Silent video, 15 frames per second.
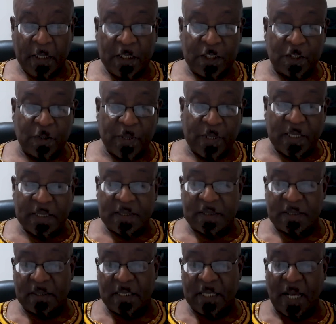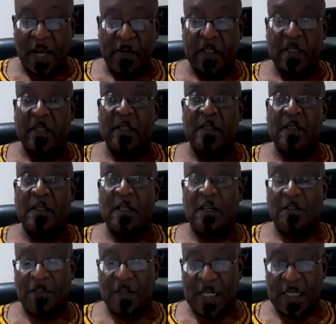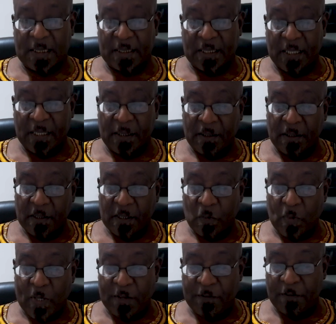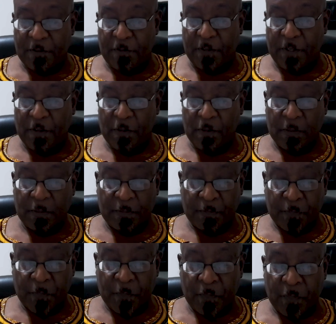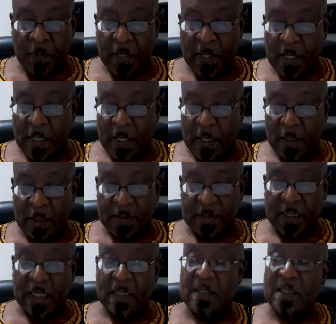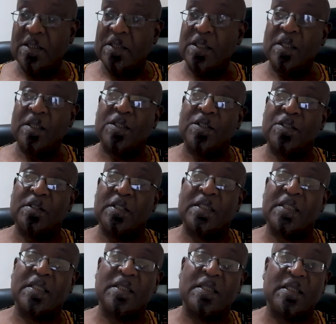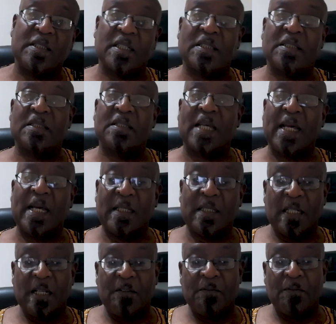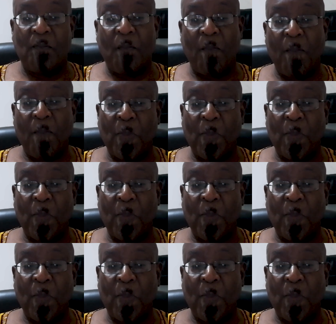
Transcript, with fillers: In showing us the character of Asiya, the wife of Pharaoh, Allah says in Surah sixty-six, Ayat eleven,